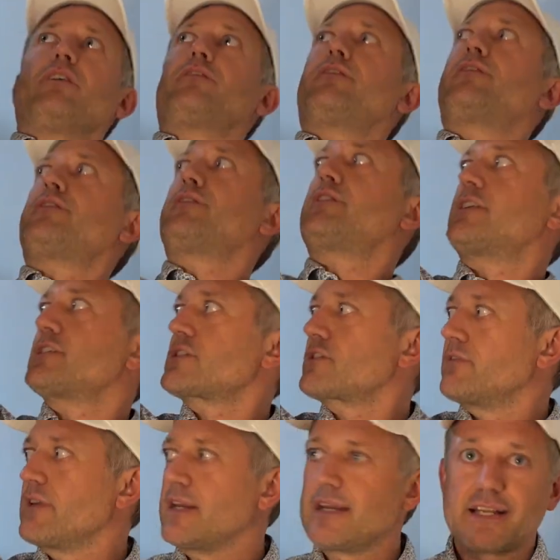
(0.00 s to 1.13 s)
of the
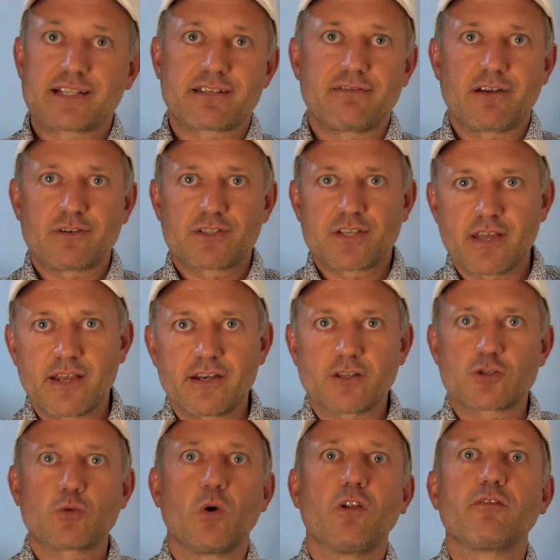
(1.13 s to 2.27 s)
screen, it's around 10 or
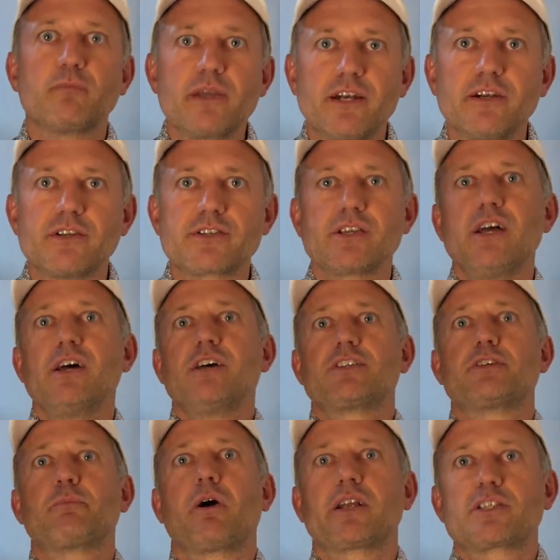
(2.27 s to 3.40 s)
12 meters.
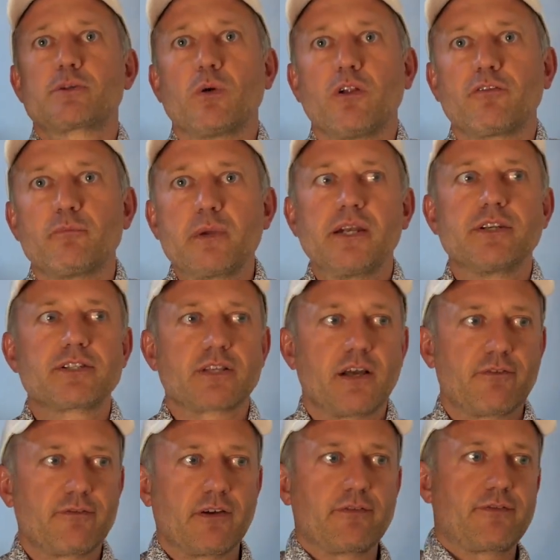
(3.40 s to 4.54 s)
So buying 12 meters
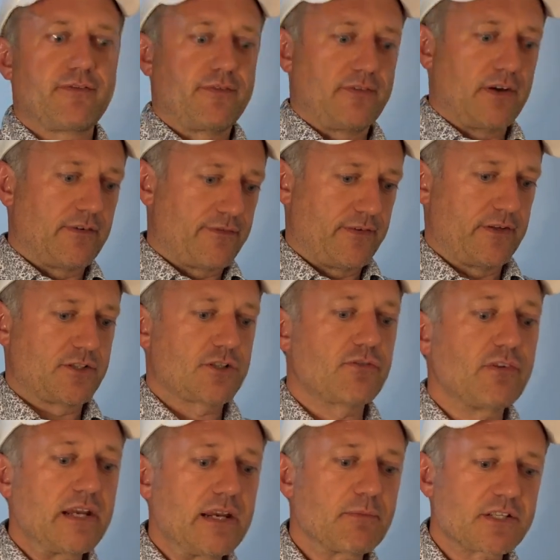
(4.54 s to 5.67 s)
of a
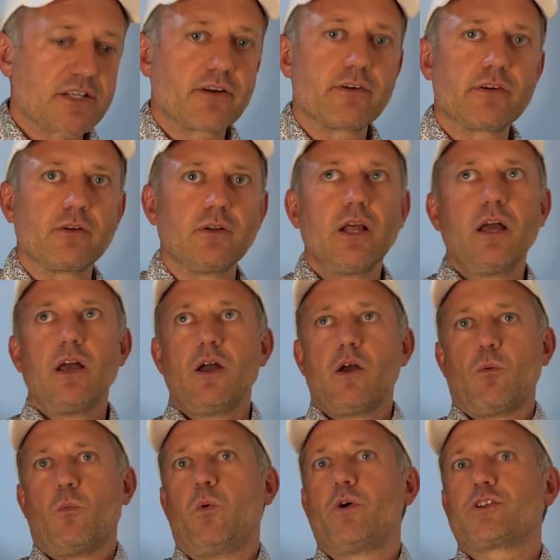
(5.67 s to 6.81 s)
screen material
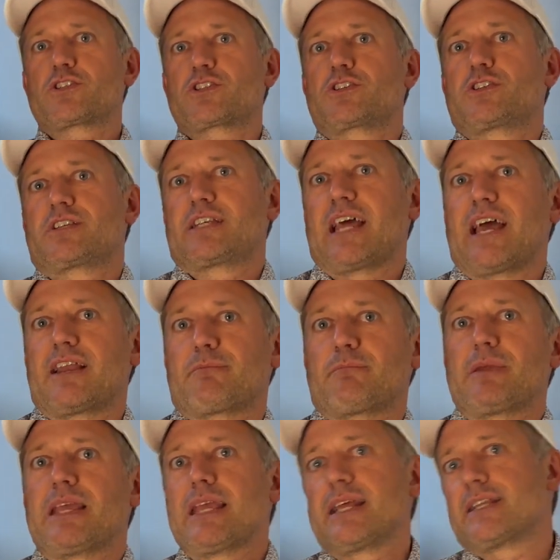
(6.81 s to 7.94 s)
would stand
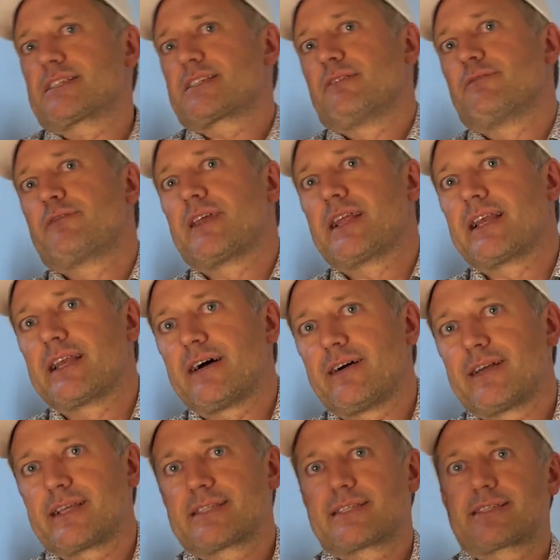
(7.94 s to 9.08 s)
me in something
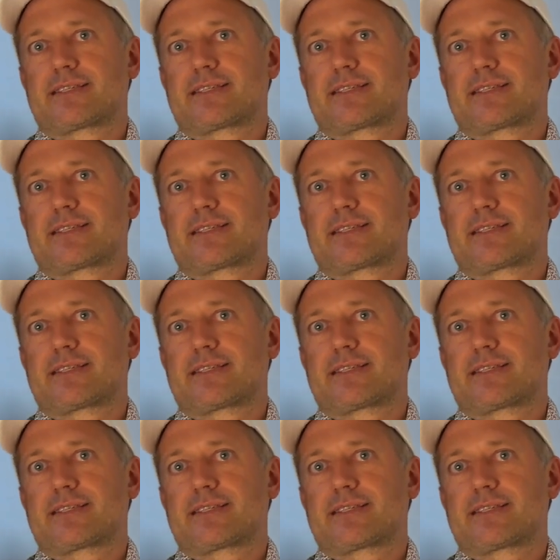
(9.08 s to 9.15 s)
like,